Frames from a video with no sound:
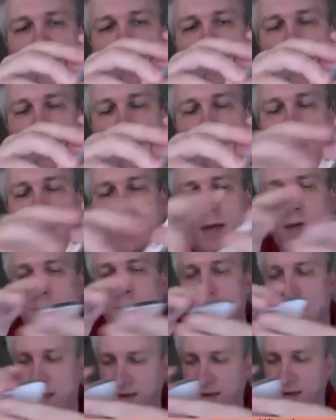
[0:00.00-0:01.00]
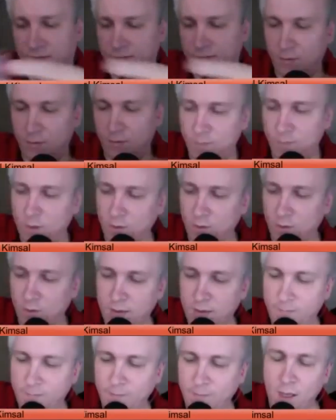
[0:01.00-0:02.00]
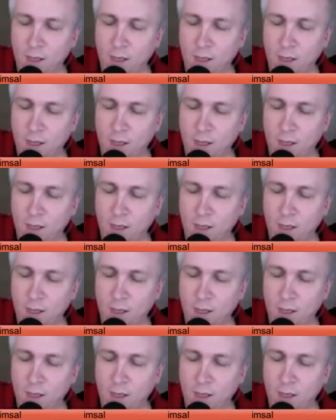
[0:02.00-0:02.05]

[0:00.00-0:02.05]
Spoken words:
Yeah, iPhone. Okay.